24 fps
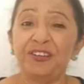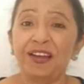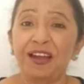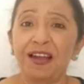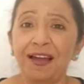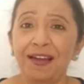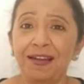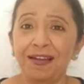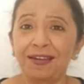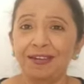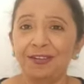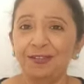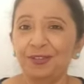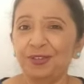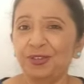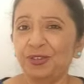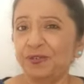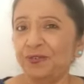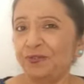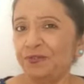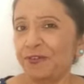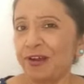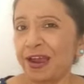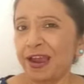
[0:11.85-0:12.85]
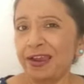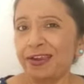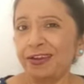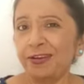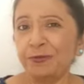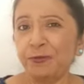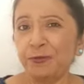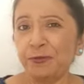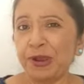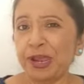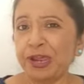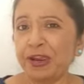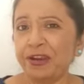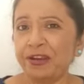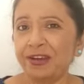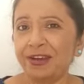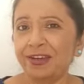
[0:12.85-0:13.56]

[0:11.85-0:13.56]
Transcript: I used to find very